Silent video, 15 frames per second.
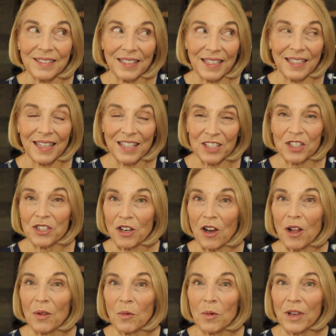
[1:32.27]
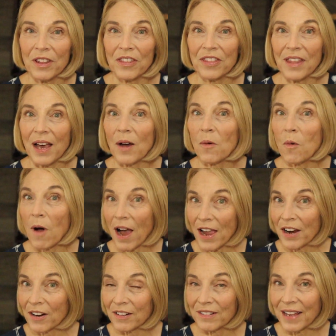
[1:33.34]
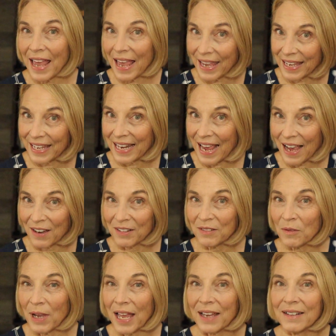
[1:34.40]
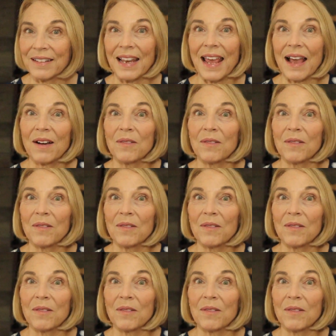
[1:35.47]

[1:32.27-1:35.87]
the install with that wire hanging out, and